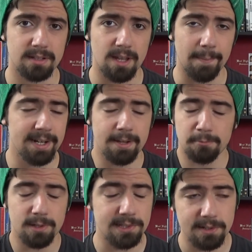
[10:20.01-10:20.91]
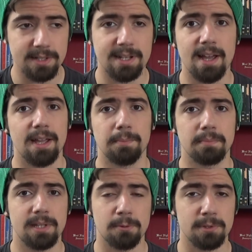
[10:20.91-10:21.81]
I mean, it was a good
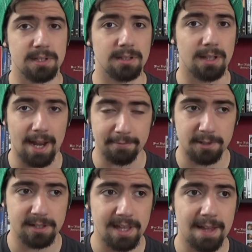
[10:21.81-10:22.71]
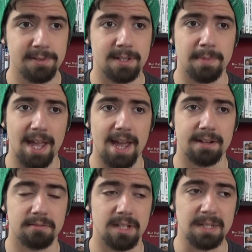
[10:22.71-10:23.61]
time. There was a lot of good laughs to be had.
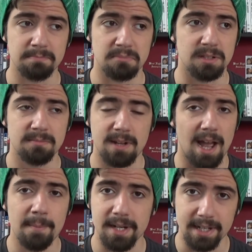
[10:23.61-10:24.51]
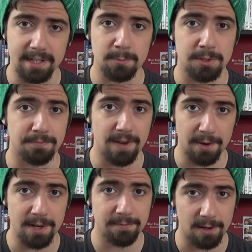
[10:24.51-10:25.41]
Like, the comedy in it was
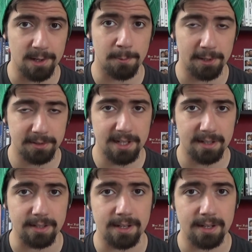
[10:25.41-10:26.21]
very, very well done.